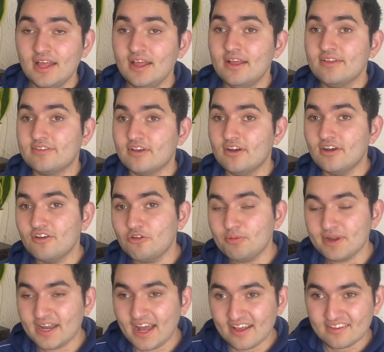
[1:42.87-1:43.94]
So it will be a
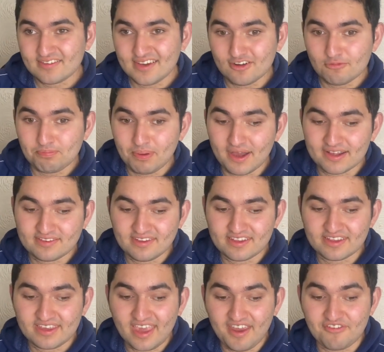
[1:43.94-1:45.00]
nice little parting
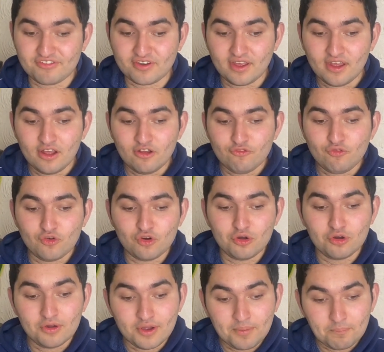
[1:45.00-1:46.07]
gift
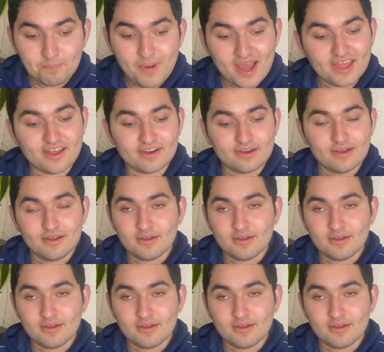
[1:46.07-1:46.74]
for Bayern.